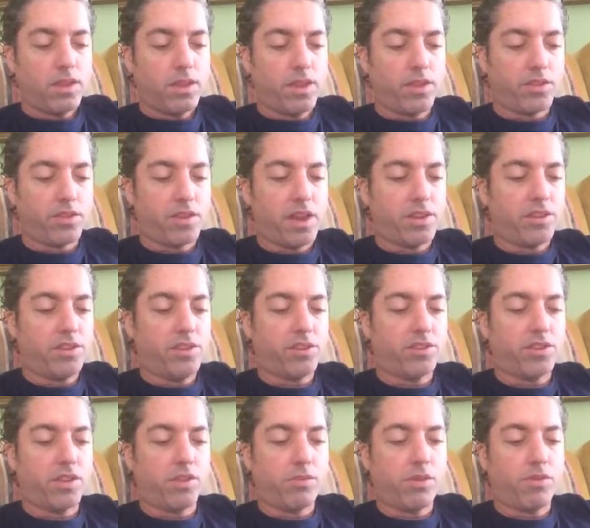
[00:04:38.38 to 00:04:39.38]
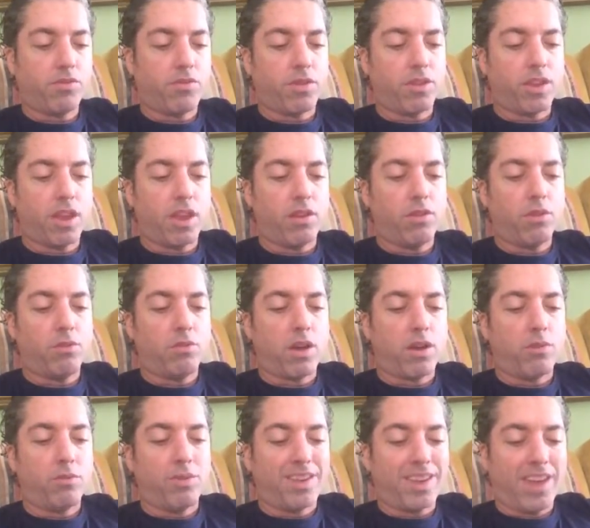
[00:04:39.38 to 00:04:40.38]
It's not just that we forget
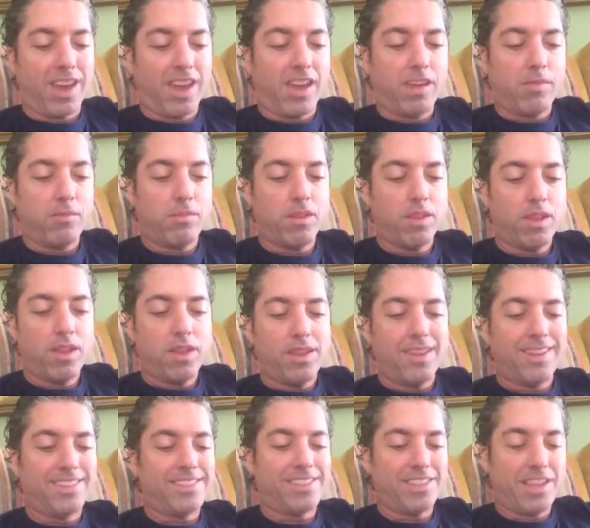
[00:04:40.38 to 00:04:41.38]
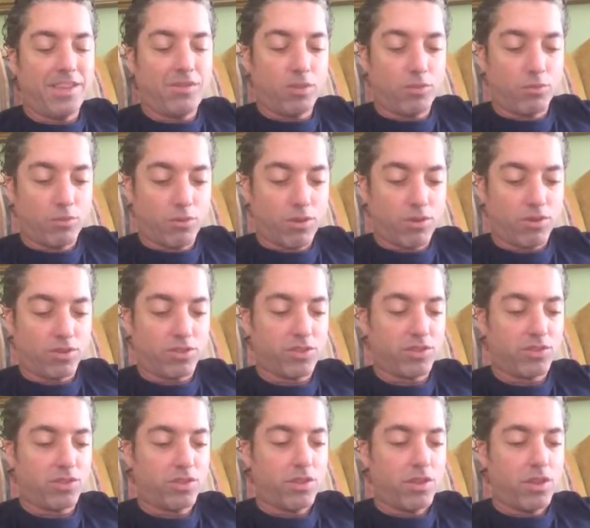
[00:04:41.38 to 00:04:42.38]
why we came, it's even
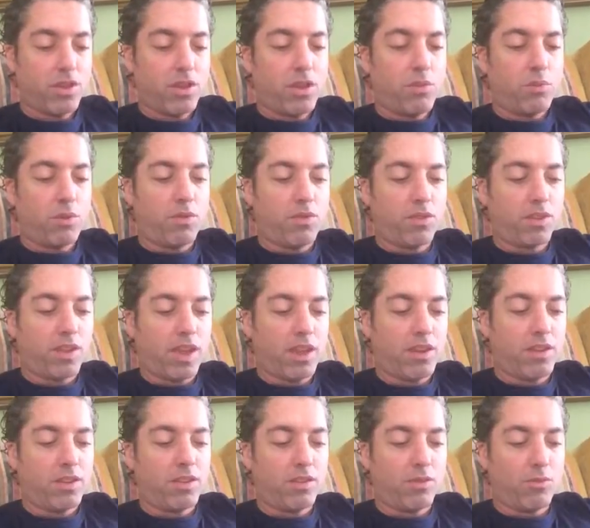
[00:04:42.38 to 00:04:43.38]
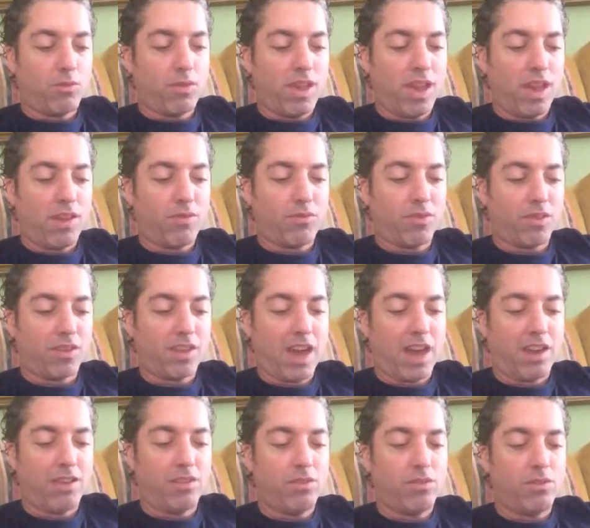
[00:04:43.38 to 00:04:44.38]
worse. We forget that we have
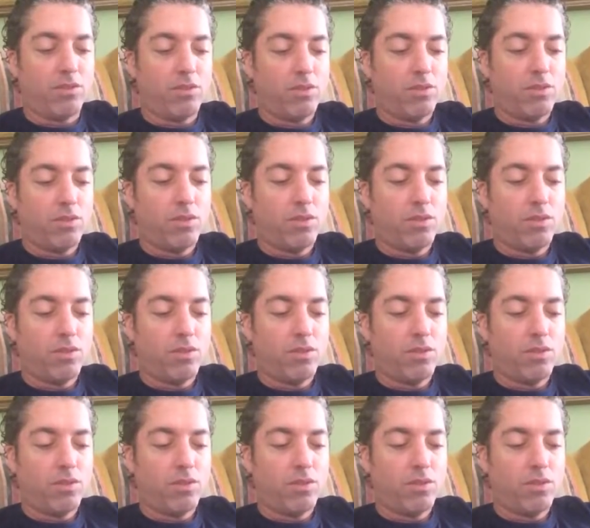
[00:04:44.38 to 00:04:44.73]
forgotten